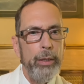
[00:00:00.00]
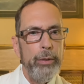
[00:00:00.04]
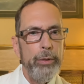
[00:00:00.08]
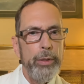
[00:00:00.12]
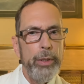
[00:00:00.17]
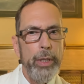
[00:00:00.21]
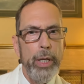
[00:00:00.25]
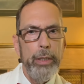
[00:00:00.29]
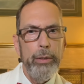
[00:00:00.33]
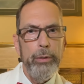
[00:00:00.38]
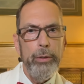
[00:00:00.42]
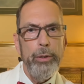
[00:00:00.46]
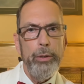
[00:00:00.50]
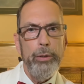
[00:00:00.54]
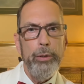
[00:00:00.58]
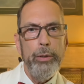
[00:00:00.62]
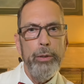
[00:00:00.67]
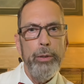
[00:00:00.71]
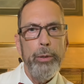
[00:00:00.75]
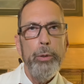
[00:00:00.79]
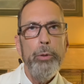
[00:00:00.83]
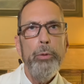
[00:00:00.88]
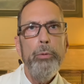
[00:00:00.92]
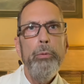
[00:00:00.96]
tended
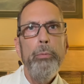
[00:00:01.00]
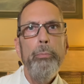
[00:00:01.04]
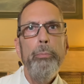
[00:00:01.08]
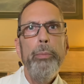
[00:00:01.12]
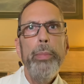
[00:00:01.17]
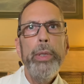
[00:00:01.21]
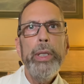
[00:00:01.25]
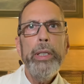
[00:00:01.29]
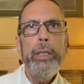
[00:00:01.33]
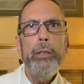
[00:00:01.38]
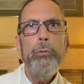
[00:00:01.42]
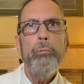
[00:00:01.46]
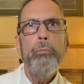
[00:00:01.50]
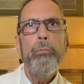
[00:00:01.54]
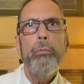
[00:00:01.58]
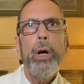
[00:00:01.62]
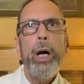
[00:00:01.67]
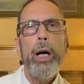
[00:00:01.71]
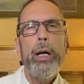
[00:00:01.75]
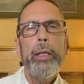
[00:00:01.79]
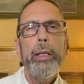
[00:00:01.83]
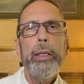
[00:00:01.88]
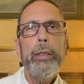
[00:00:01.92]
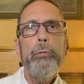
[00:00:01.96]
to be
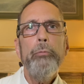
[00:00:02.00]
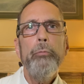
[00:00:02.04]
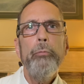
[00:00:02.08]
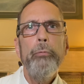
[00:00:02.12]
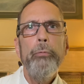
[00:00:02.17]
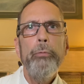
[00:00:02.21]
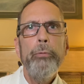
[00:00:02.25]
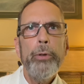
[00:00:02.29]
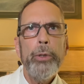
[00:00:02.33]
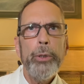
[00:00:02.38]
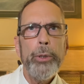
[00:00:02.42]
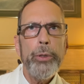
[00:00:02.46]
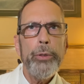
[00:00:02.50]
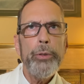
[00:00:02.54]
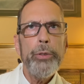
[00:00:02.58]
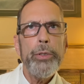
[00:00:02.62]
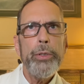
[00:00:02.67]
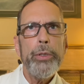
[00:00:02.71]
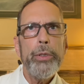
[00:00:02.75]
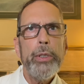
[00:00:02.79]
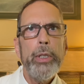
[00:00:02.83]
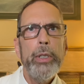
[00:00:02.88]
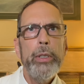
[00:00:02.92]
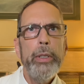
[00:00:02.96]

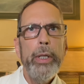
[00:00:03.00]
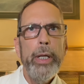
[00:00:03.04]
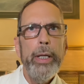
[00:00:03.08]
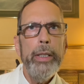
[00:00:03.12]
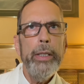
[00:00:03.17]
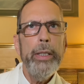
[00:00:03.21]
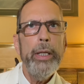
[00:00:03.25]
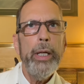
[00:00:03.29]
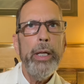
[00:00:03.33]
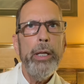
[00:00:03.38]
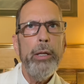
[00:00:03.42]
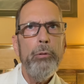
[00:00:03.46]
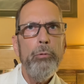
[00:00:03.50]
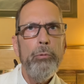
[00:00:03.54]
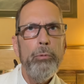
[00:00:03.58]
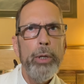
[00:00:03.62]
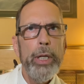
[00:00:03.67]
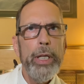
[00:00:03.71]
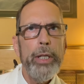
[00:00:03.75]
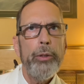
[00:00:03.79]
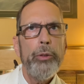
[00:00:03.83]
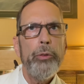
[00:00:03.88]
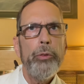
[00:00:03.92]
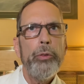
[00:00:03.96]
adverse to taking
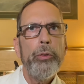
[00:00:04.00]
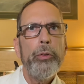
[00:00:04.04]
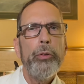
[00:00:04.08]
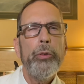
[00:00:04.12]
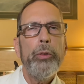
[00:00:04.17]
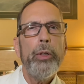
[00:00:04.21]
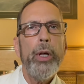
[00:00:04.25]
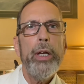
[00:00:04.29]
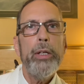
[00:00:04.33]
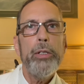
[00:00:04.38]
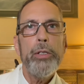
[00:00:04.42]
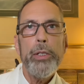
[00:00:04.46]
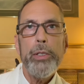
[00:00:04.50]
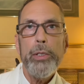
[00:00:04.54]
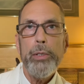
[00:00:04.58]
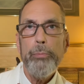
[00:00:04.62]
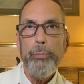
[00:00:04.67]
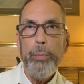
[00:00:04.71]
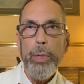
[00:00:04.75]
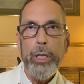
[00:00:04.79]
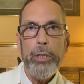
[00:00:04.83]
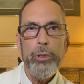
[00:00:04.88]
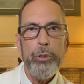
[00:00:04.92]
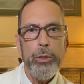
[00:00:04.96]
risks,
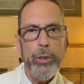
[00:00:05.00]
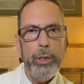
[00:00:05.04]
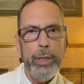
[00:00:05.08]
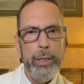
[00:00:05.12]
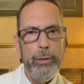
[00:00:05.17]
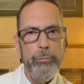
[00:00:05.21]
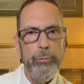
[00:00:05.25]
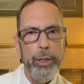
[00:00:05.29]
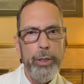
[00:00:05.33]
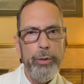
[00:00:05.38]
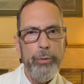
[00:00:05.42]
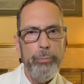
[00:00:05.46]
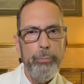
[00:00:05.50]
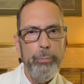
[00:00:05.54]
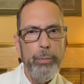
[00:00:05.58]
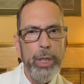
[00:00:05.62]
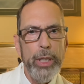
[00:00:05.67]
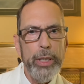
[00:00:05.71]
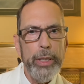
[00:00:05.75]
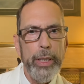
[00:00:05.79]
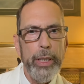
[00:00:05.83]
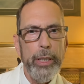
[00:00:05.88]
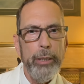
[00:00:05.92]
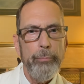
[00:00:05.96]
especially with
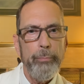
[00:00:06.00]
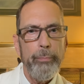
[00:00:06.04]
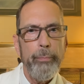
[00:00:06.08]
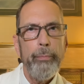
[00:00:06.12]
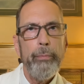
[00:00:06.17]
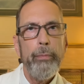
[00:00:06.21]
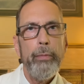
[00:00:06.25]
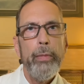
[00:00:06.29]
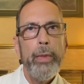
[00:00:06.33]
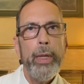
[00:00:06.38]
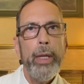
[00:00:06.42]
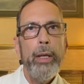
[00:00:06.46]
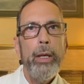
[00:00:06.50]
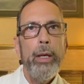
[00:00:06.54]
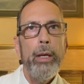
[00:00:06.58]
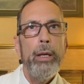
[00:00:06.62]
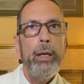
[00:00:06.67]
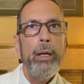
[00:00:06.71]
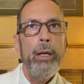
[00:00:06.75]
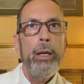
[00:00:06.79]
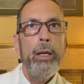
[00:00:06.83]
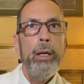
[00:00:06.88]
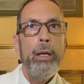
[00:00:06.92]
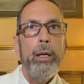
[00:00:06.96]
money.
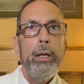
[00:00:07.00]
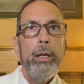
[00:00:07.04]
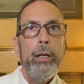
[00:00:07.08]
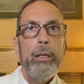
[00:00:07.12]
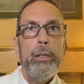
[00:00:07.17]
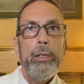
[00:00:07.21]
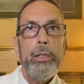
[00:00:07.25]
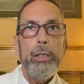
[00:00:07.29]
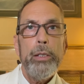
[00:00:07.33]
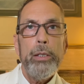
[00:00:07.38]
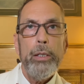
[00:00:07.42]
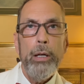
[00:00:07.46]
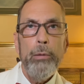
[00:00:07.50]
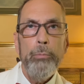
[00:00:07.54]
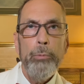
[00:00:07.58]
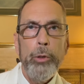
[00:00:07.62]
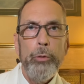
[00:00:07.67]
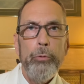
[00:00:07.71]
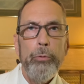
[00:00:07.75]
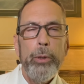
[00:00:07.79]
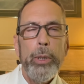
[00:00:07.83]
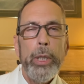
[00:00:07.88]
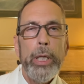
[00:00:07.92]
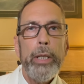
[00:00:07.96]
Some
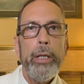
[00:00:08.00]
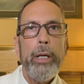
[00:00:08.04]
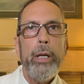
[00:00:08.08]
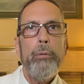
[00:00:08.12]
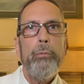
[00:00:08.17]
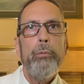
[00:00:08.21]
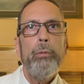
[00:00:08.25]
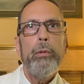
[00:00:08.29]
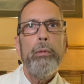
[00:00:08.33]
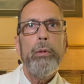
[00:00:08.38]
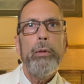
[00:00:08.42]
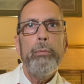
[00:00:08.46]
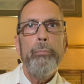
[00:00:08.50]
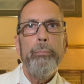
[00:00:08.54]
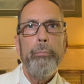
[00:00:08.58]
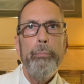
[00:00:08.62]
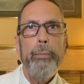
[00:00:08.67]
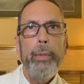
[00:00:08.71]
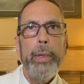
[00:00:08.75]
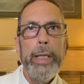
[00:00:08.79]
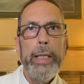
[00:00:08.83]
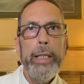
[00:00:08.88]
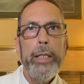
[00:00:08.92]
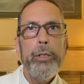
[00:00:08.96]
of what
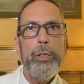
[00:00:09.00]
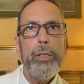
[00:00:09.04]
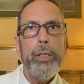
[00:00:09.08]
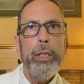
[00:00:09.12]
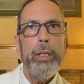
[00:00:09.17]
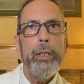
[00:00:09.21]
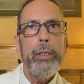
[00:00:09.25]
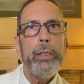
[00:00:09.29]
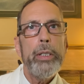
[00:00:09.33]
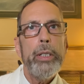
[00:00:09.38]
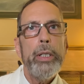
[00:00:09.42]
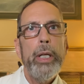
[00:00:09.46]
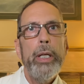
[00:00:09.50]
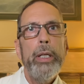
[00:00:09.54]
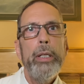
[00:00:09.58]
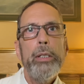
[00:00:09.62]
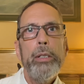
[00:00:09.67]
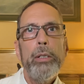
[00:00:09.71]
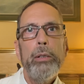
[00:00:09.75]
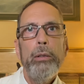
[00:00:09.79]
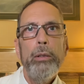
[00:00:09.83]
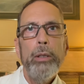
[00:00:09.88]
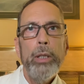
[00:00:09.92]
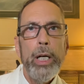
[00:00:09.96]
makes us
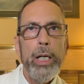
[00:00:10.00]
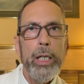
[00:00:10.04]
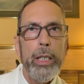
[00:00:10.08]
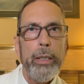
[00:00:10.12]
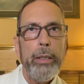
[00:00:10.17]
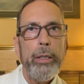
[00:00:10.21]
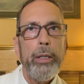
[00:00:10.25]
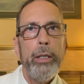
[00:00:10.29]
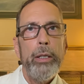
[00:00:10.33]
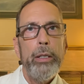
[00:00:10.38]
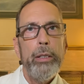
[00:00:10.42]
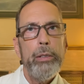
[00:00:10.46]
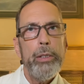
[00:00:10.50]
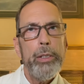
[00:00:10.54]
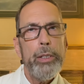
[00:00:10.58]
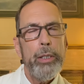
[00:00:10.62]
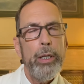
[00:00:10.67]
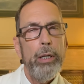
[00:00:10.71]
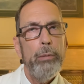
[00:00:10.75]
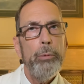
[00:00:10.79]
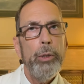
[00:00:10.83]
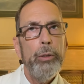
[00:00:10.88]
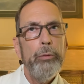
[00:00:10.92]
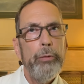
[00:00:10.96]
is luck.
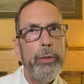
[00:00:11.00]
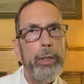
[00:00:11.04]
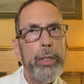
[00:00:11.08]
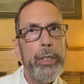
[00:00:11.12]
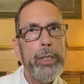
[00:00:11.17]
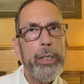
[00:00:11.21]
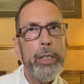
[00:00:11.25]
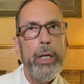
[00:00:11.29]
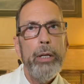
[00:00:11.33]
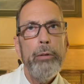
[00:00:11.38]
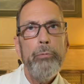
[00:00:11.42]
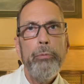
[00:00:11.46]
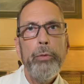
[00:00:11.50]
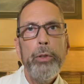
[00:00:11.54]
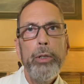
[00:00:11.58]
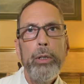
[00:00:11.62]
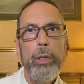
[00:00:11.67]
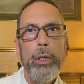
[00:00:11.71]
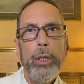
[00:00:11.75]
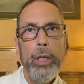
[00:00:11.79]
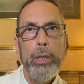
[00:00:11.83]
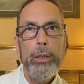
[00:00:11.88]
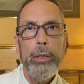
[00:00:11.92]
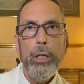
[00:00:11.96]
Some of us have
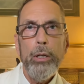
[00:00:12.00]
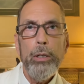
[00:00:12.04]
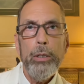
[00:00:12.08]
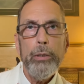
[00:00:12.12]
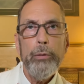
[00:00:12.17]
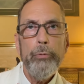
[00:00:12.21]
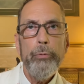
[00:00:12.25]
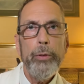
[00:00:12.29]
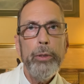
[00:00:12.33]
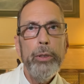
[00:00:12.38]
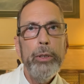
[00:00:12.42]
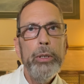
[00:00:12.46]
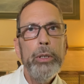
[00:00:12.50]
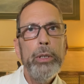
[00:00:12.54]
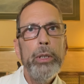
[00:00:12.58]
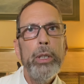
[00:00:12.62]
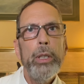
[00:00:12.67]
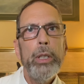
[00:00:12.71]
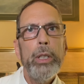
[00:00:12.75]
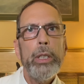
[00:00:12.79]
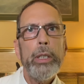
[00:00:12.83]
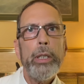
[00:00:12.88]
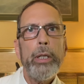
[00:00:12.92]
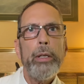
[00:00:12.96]
a lot of good
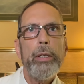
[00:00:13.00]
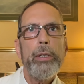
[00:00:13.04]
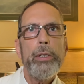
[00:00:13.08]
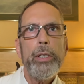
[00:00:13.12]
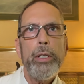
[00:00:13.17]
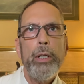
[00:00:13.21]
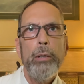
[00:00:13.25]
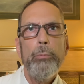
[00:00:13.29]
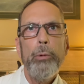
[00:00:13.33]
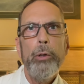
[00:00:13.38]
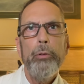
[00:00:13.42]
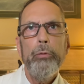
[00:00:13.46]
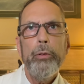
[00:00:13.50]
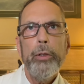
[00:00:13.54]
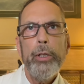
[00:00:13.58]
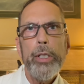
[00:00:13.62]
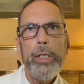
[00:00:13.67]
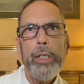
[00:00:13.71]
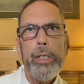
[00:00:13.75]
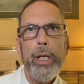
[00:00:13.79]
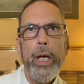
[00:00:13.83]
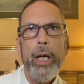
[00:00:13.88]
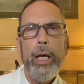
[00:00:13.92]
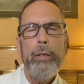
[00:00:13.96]
luck, some of
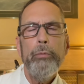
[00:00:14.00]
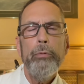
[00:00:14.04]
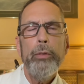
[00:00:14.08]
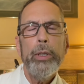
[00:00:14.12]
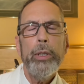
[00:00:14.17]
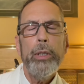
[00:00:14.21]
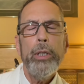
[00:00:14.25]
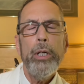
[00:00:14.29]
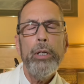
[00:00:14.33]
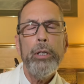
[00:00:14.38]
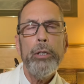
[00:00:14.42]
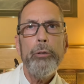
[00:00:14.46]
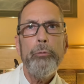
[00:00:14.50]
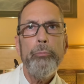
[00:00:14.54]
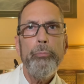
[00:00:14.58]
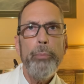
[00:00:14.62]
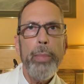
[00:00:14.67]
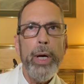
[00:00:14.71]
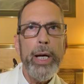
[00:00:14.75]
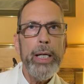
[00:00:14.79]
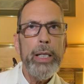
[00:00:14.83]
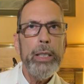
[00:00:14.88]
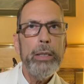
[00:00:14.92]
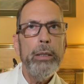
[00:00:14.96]
us have a lot of
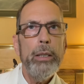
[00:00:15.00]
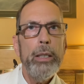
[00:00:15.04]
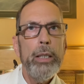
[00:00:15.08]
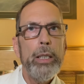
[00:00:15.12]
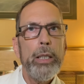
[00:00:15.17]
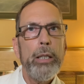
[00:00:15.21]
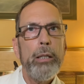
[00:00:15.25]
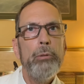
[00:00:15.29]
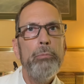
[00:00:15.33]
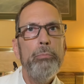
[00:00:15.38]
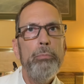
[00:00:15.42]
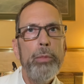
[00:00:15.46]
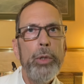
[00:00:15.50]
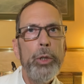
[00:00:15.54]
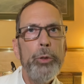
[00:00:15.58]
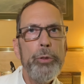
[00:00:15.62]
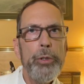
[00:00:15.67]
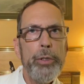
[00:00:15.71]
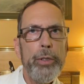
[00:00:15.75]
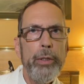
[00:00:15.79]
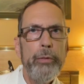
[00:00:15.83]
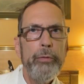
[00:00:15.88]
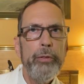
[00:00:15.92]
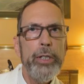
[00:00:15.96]
bad luck,
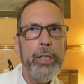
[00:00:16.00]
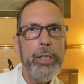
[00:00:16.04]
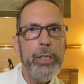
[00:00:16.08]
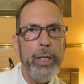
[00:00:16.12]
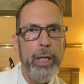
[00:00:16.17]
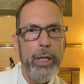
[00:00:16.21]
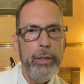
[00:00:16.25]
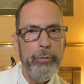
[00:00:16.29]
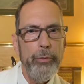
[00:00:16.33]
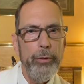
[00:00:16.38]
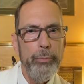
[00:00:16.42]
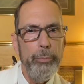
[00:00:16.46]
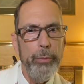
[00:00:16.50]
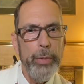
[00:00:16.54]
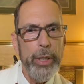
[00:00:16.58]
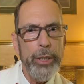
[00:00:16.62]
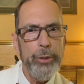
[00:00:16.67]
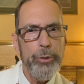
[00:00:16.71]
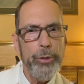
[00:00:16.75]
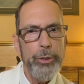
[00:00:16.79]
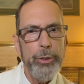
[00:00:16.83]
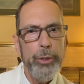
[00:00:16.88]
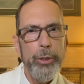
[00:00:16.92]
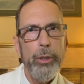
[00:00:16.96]
most of us have a
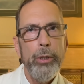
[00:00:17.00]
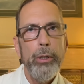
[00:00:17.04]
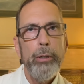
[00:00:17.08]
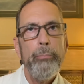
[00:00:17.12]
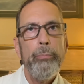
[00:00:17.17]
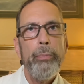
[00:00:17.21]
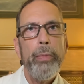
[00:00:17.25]
mixture.